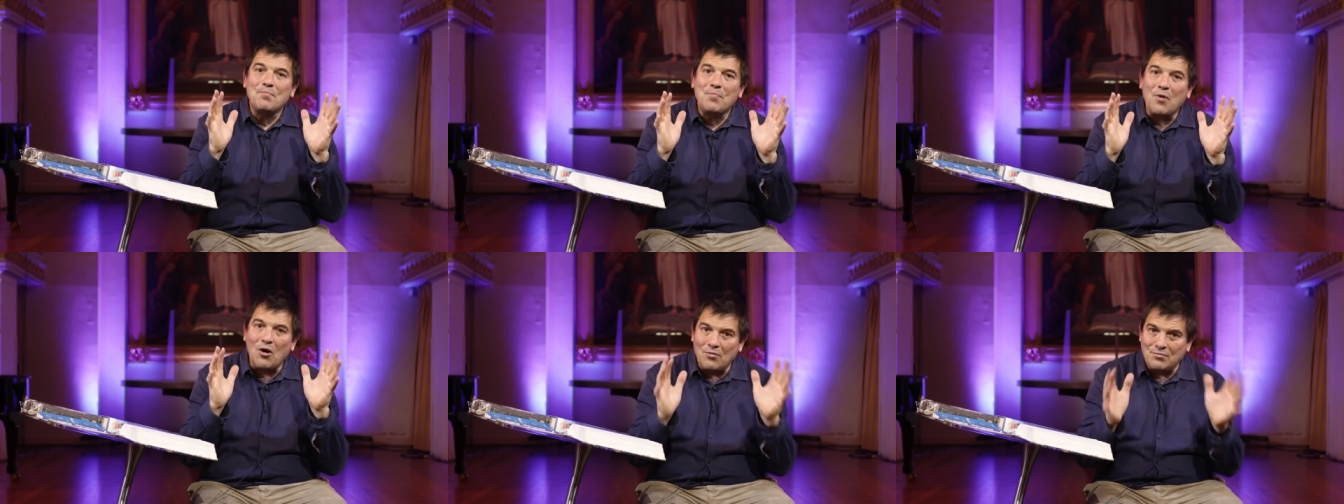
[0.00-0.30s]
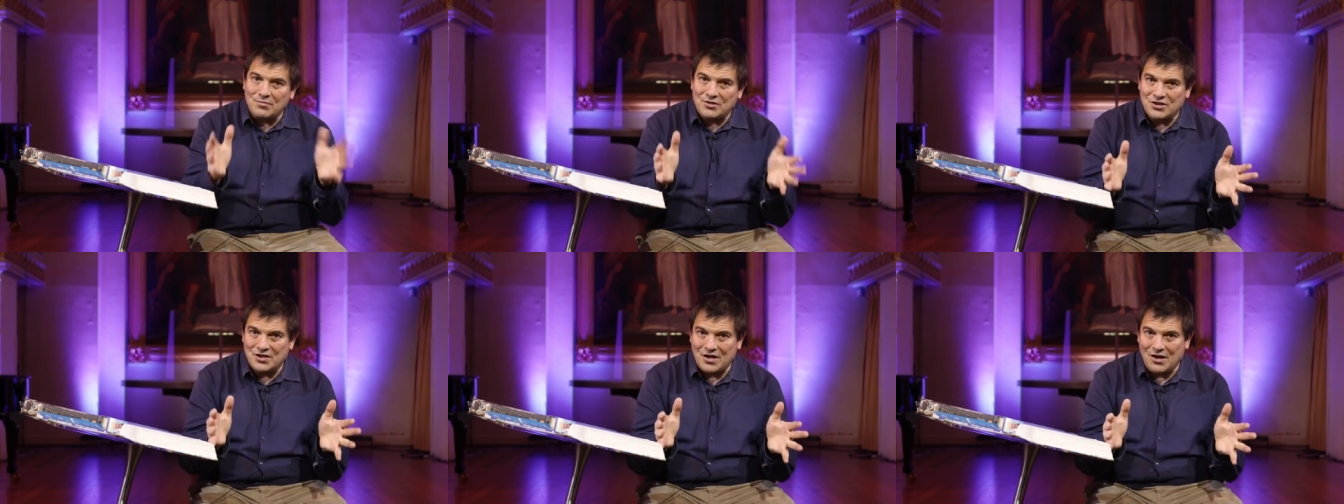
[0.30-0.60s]

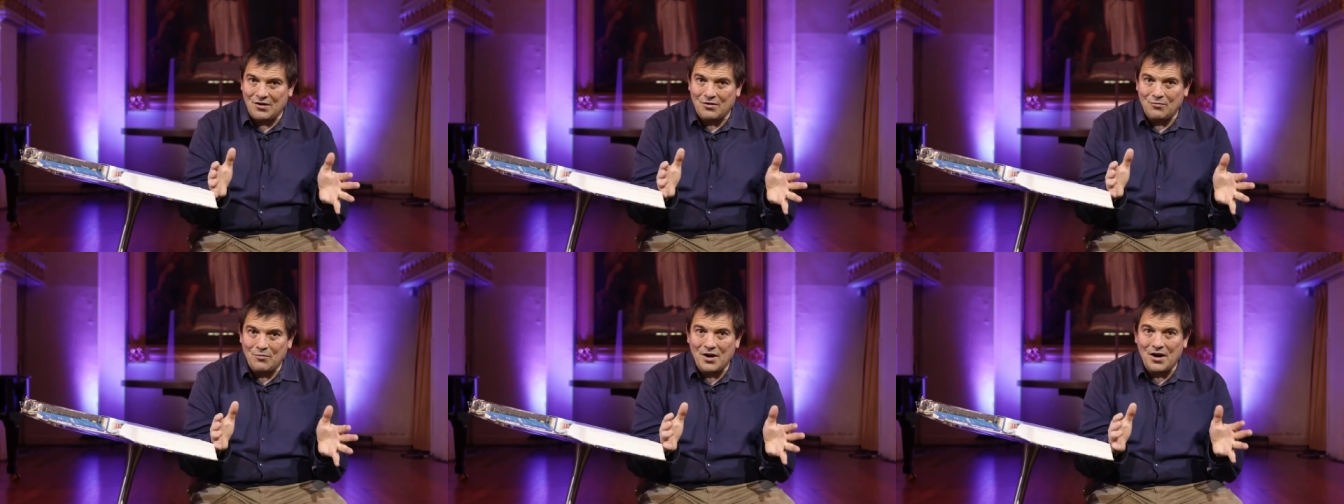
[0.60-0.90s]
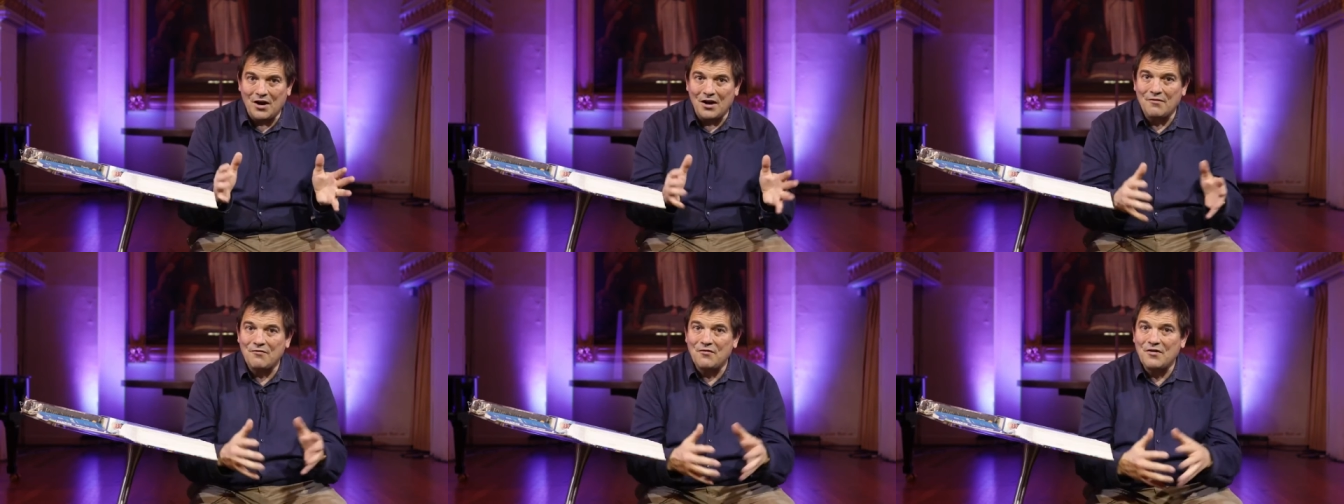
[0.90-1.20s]
bombshell when
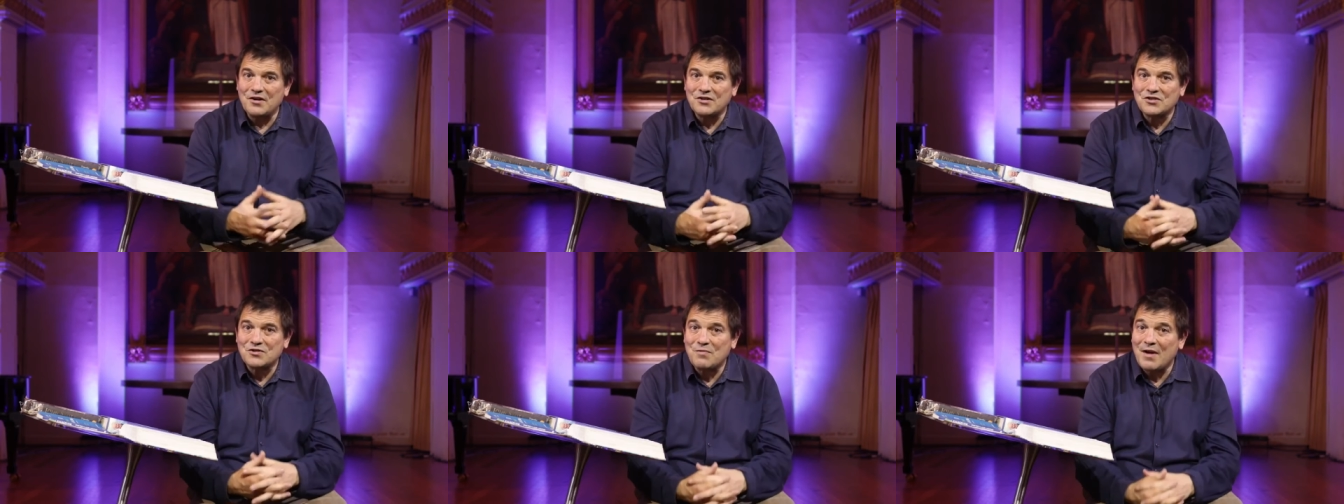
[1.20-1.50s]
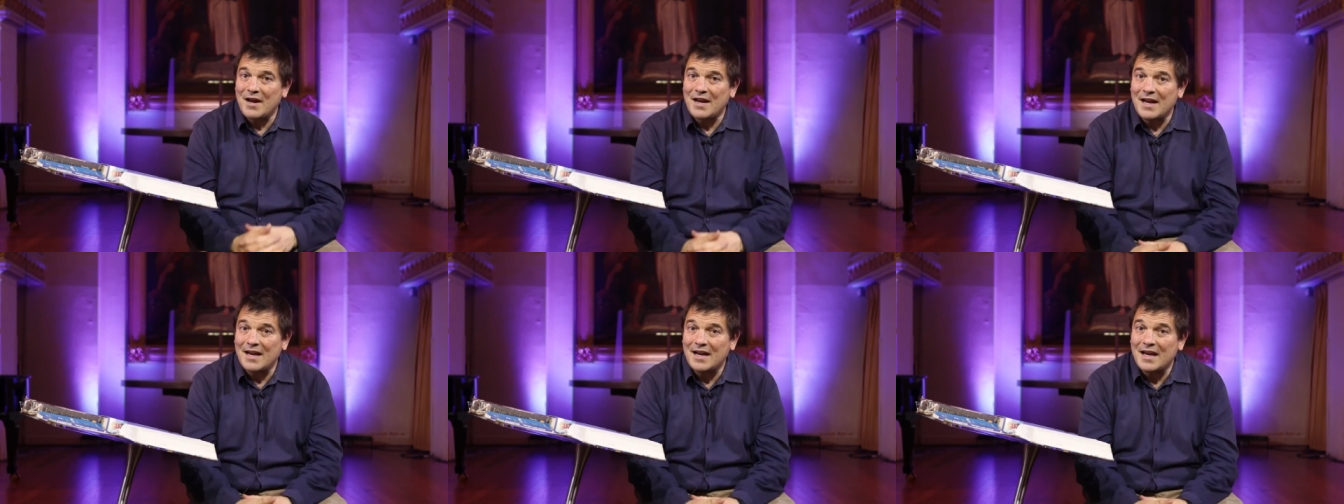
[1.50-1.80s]
I first
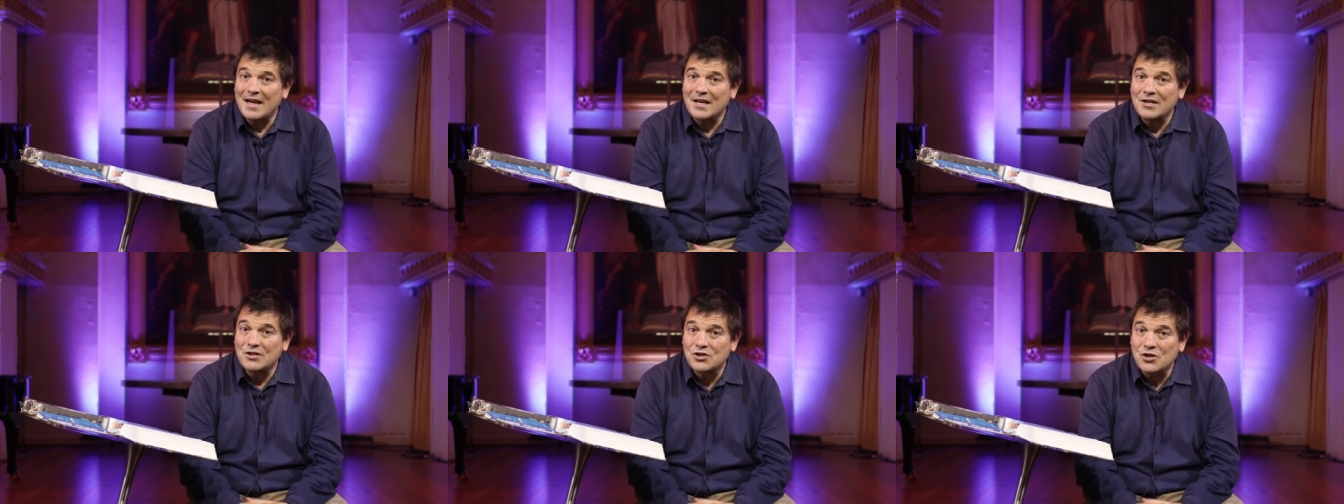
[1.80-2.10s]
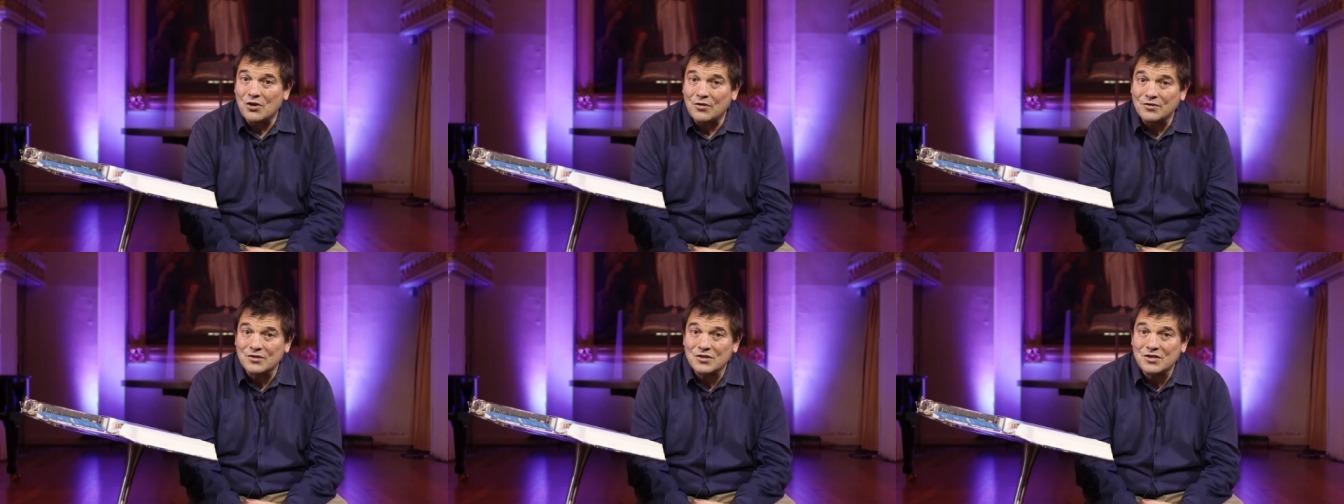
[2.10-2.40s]
read it in
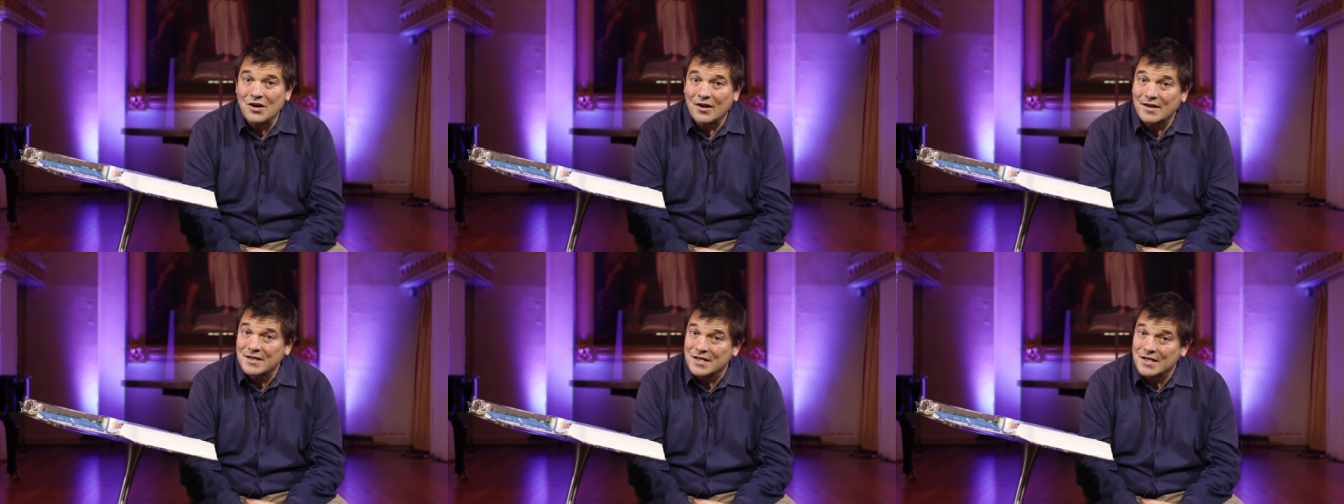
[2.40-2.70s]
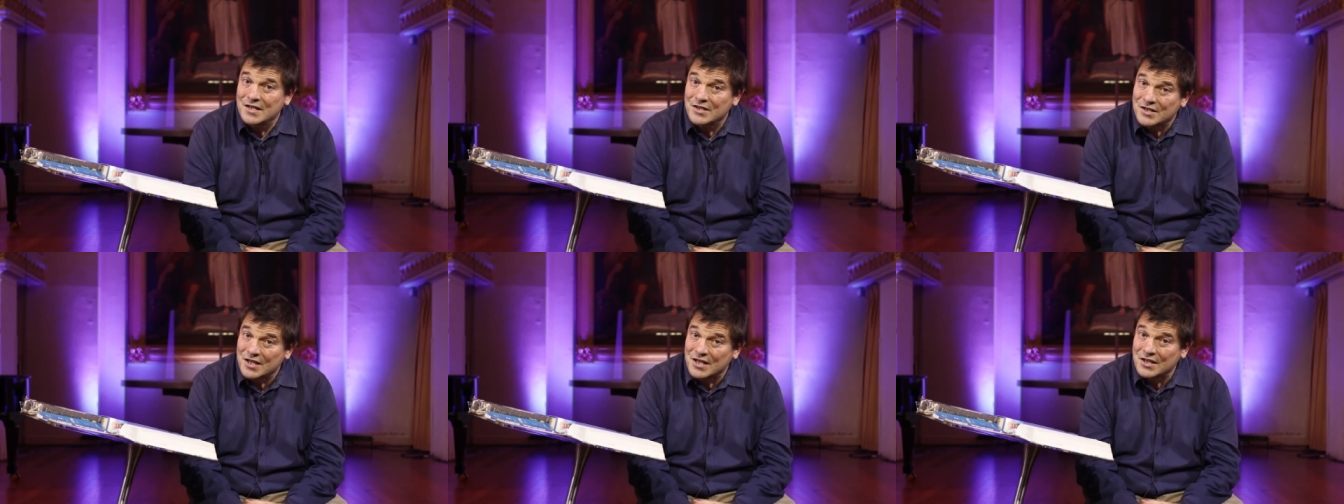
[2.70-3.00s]
John's
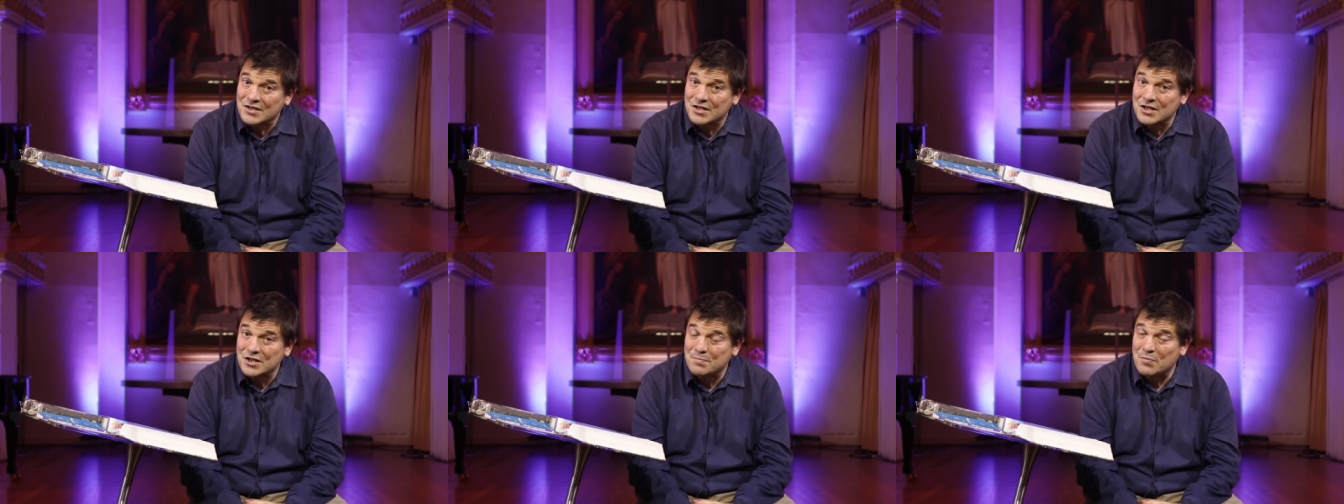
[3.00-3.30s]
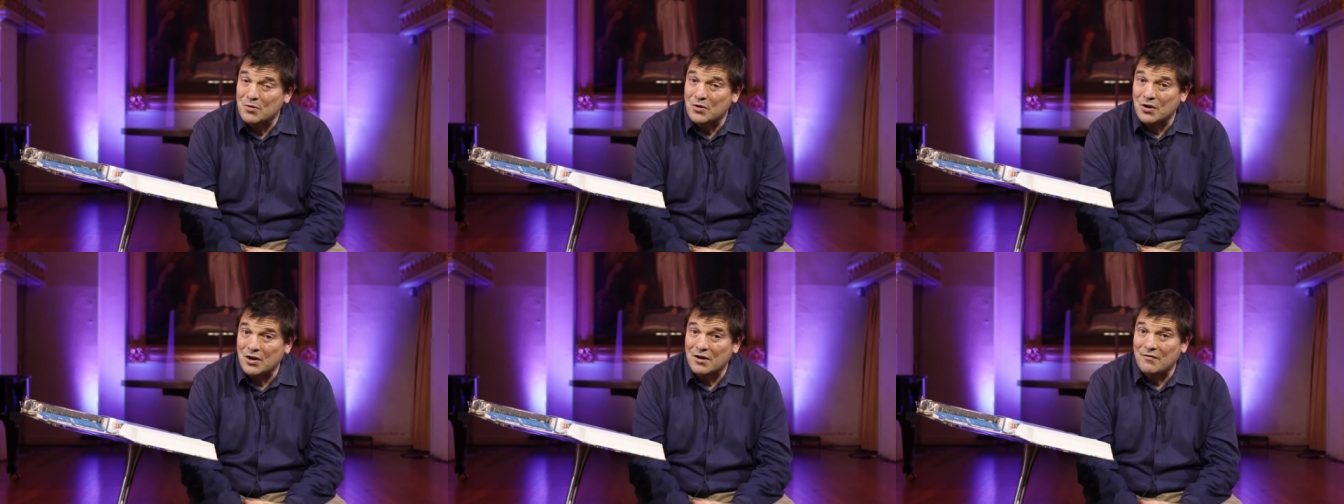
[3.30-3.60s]
nineteen sixties
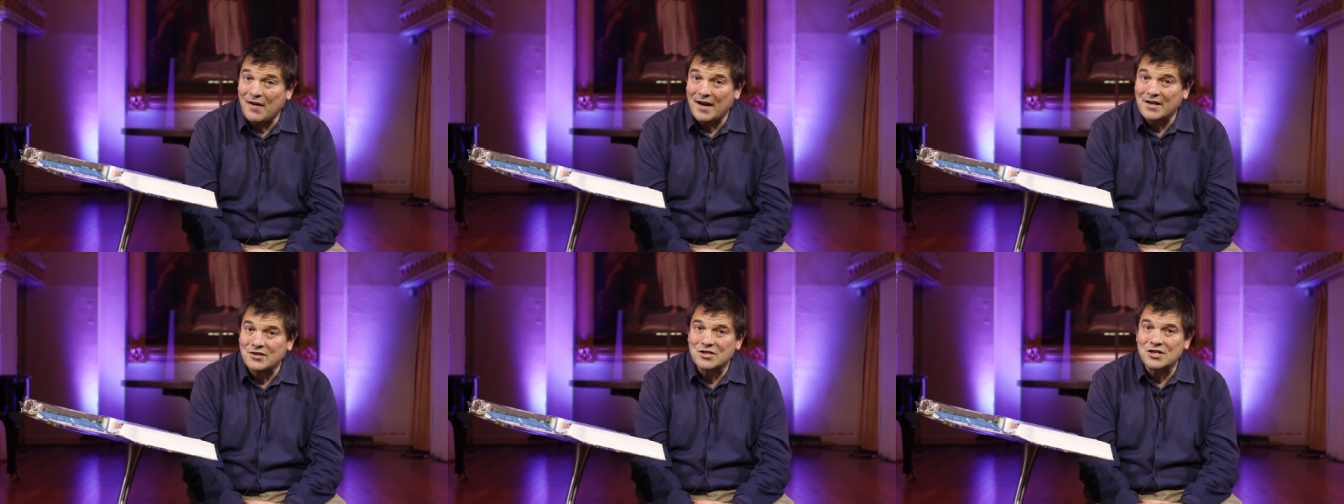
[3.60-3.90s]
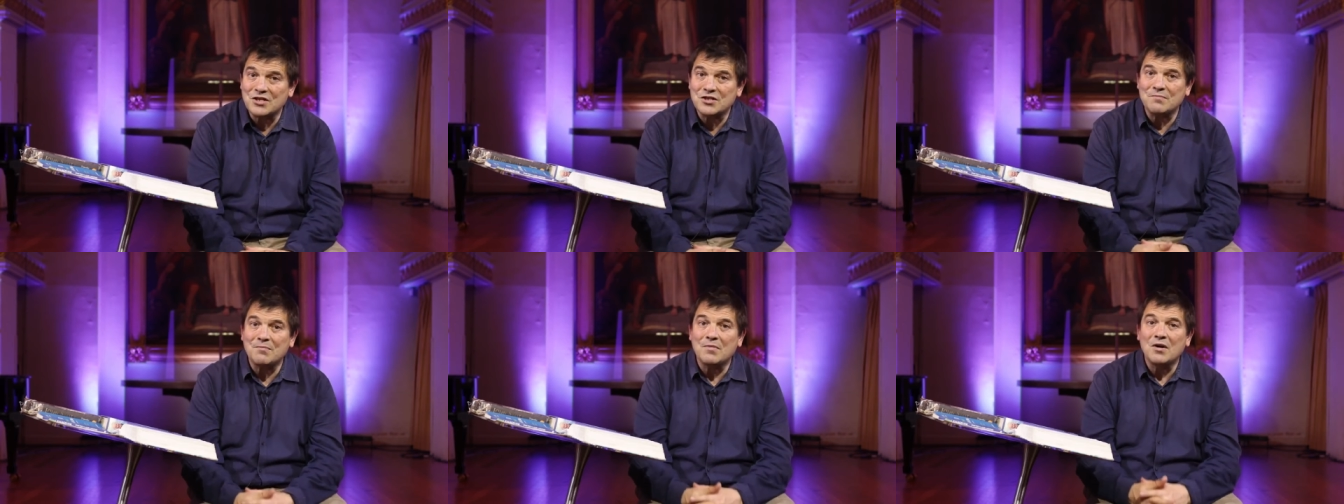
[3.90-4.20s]
book on
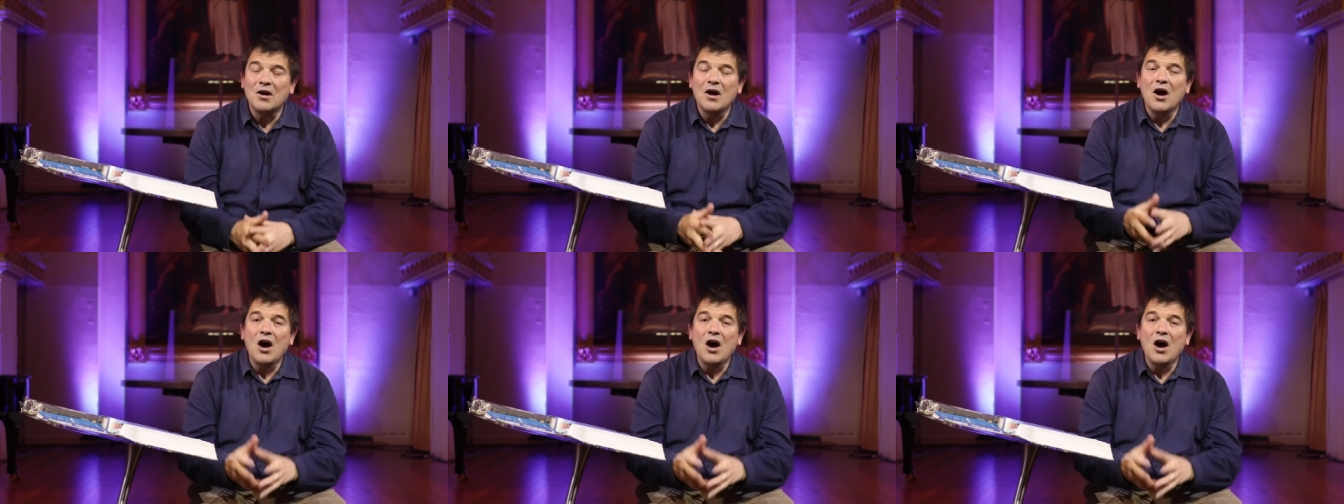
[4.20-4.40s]
evangelism,